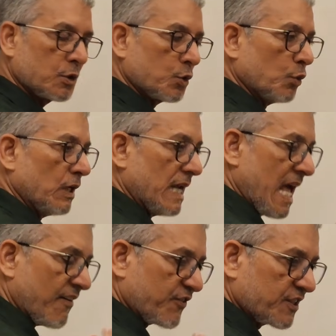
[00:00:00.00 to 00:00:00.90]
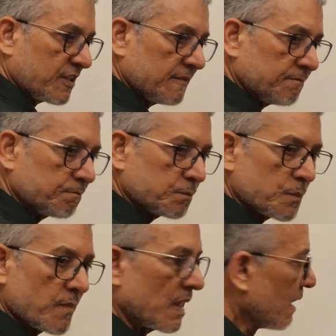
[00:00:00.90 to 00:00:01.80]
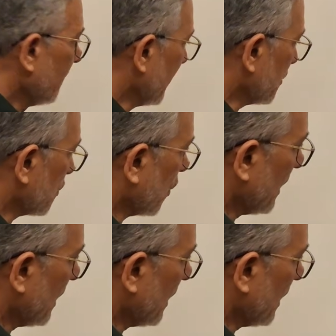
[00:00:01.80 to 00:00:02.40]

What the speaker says: to left, when you go